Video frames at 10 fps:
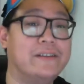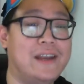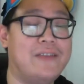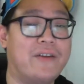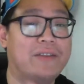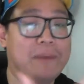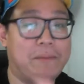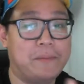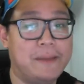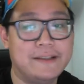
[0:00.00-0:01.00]
flavor of the
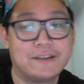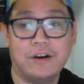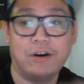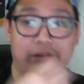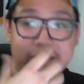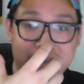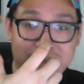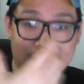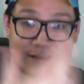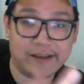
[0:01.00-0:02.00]
peppermint or the
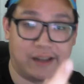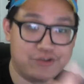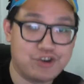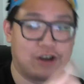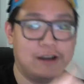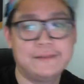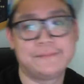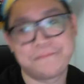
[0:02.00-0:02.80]
exhale of chocolate,